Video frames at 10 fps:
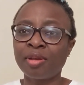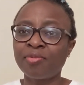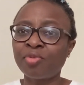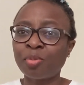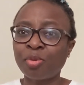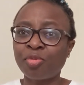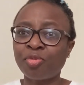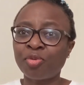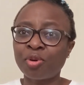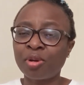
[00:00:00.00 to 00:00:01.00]
in form of
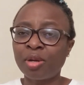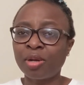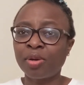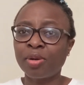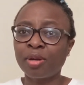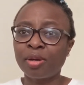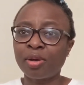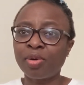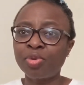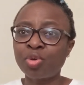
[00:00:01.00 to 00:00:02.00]

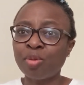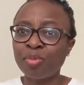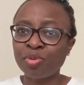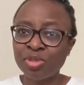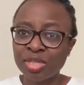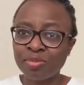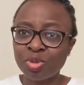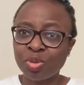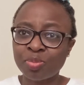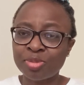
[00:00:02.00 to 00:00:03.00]
autoimmune
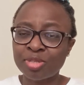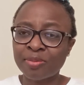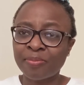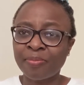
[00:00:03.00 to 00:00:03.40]
symptoms.